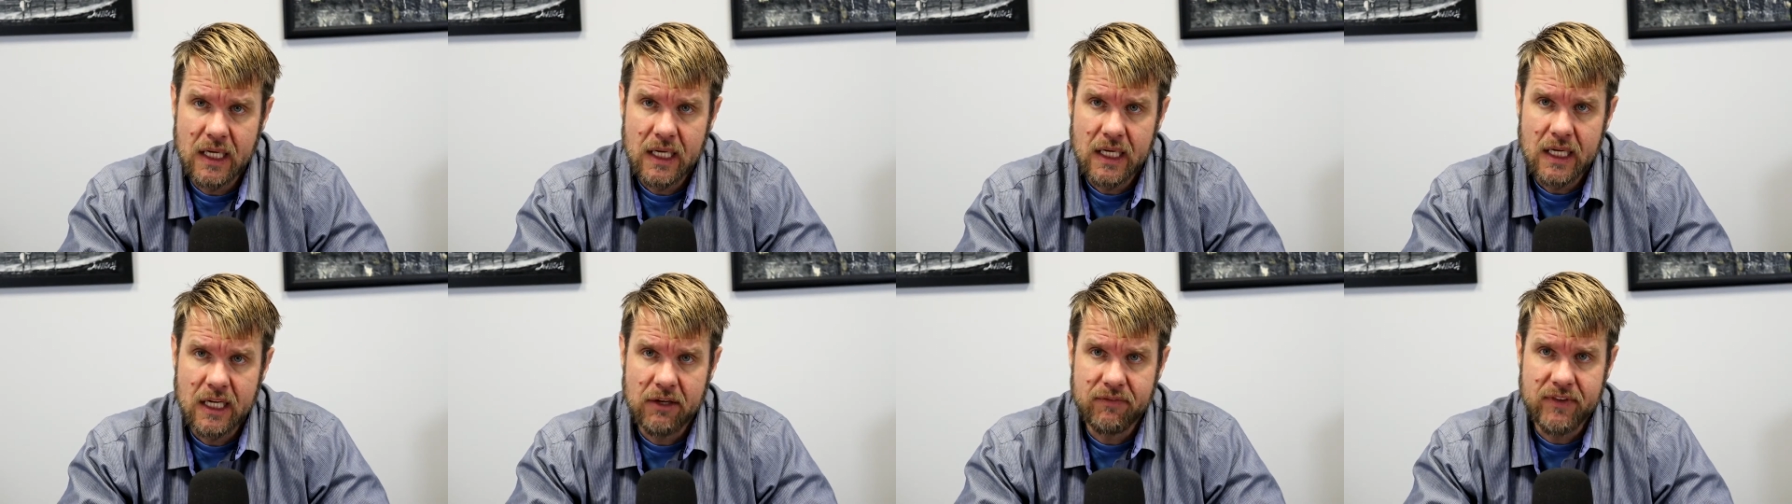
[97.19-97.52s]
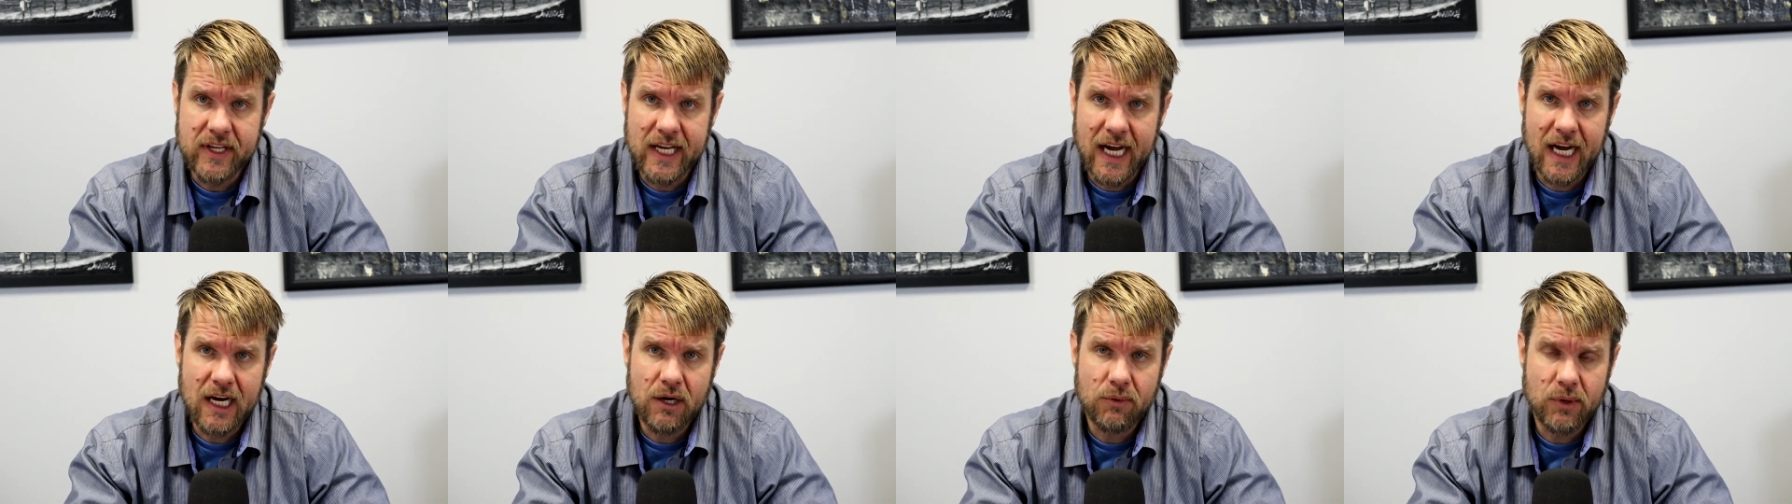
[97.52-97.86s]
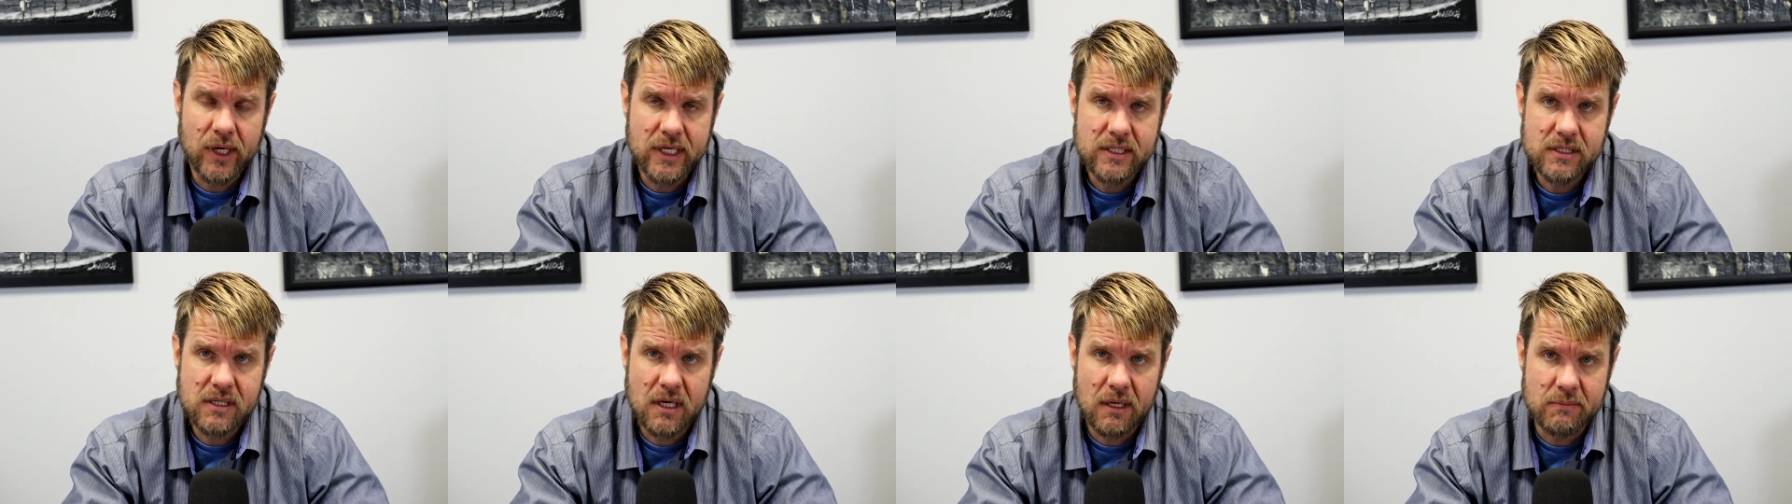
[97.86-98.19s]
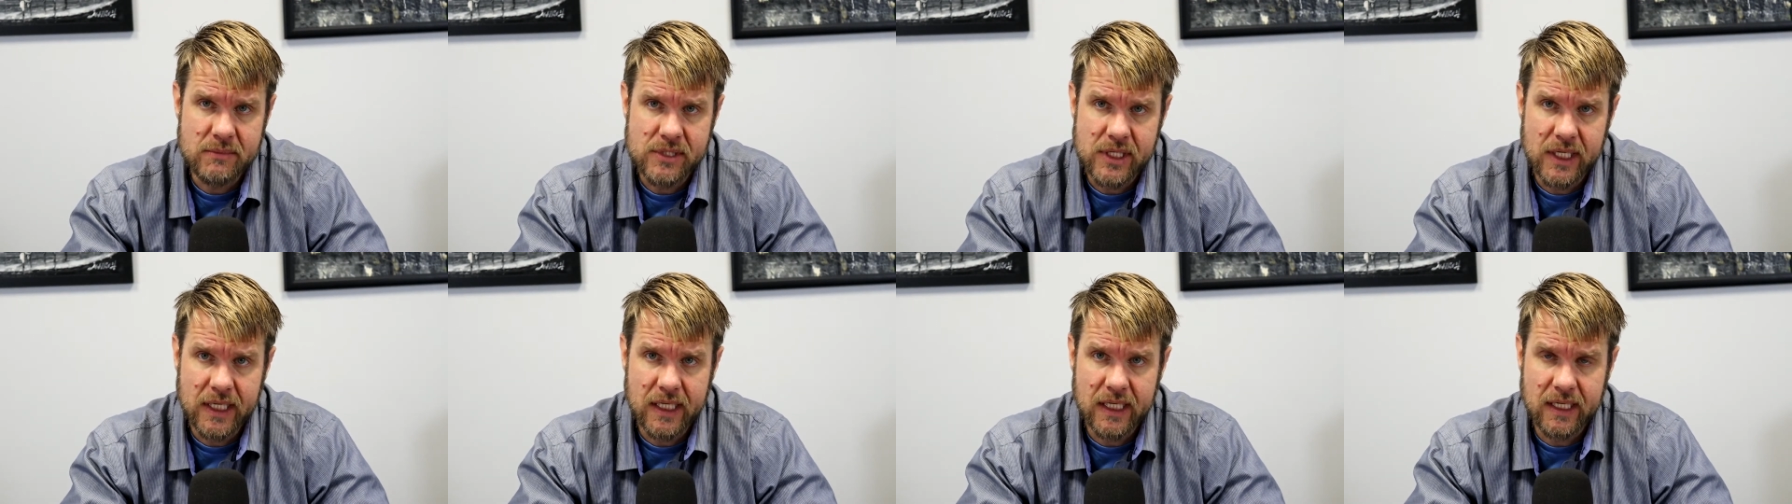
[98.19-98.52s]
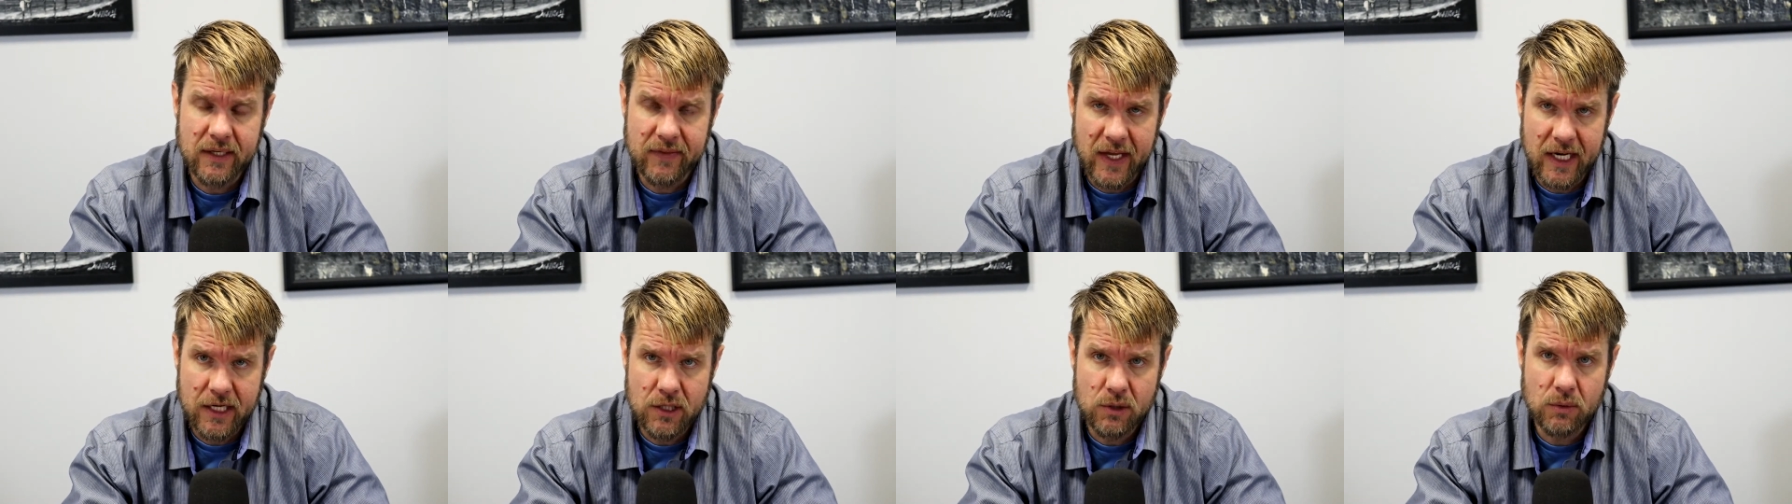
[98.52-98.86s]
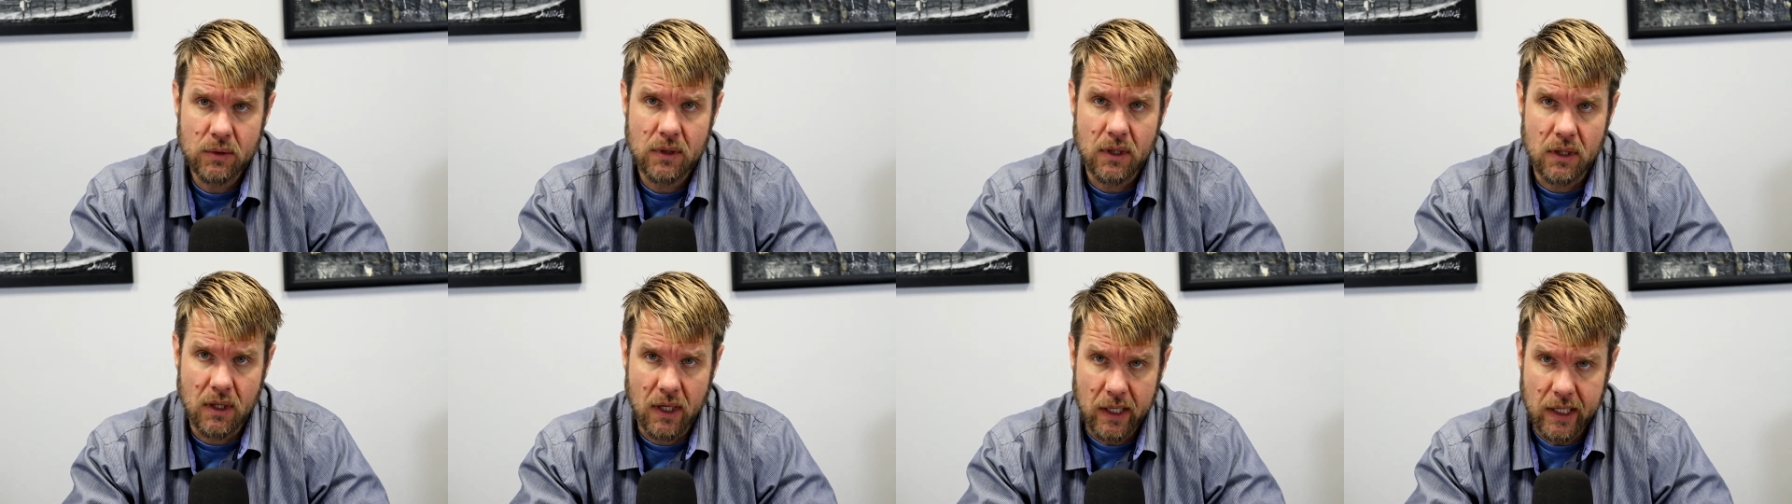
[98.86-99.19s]
If the IRS comes in and they do
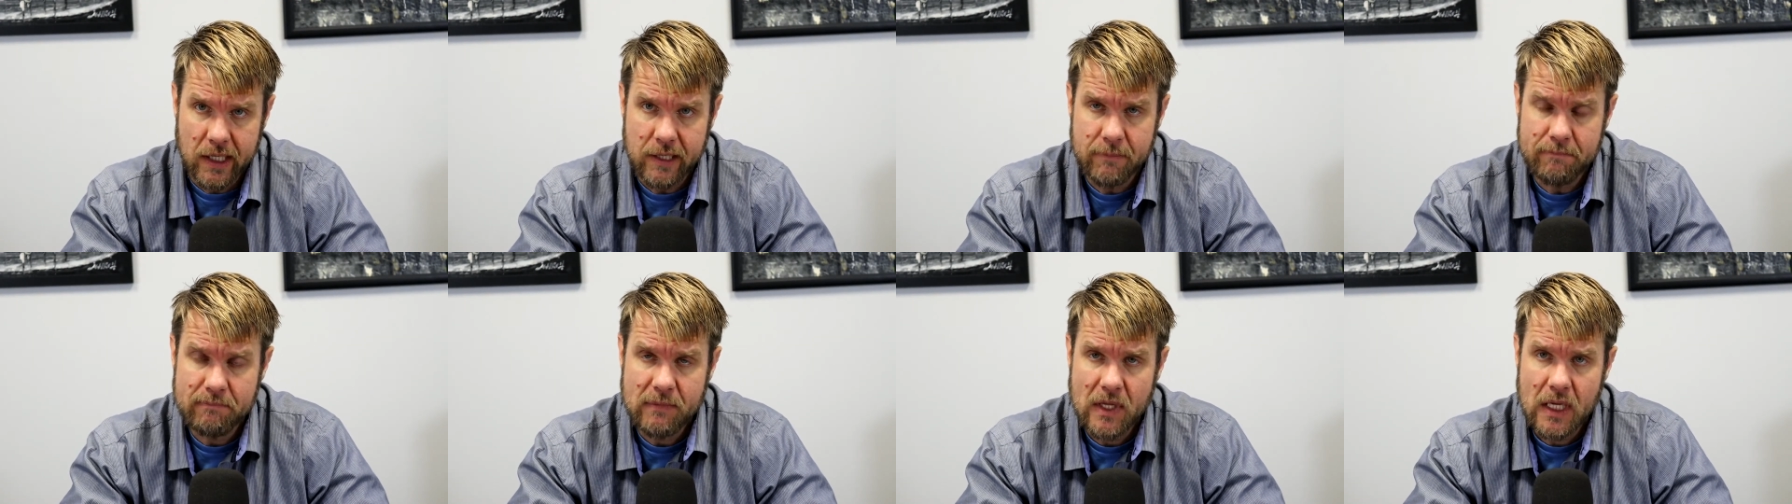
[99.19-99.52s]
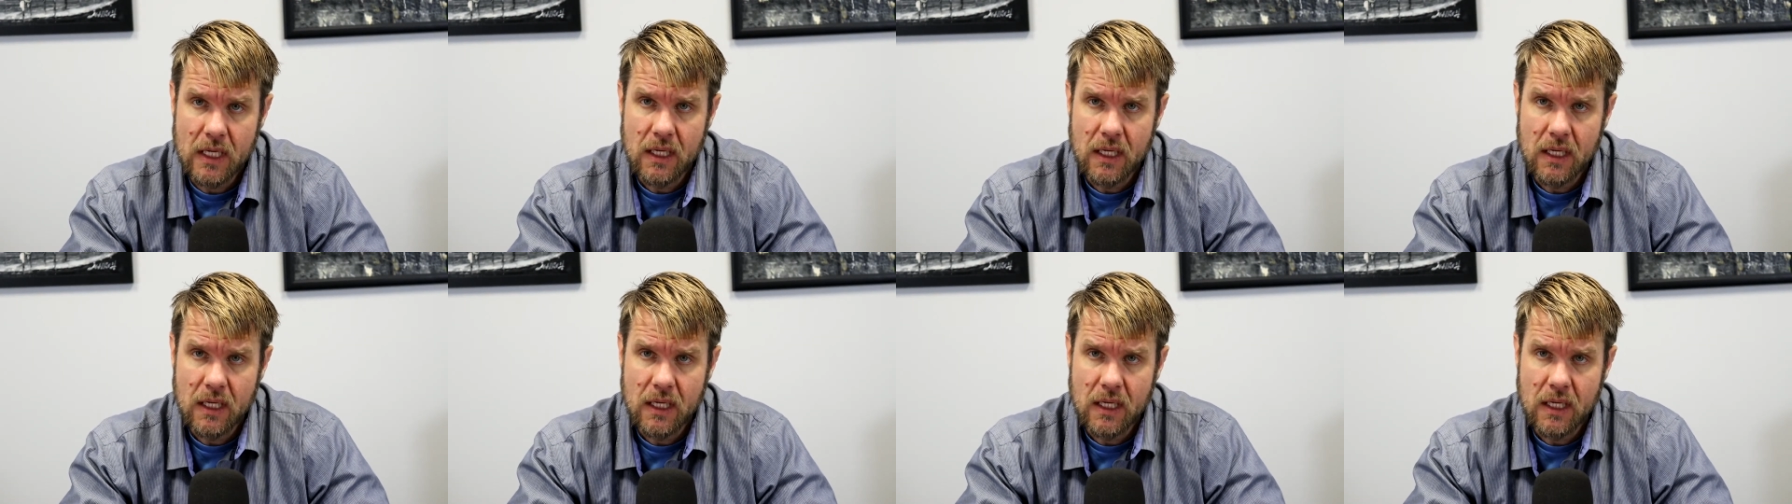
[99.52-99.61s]
an audit,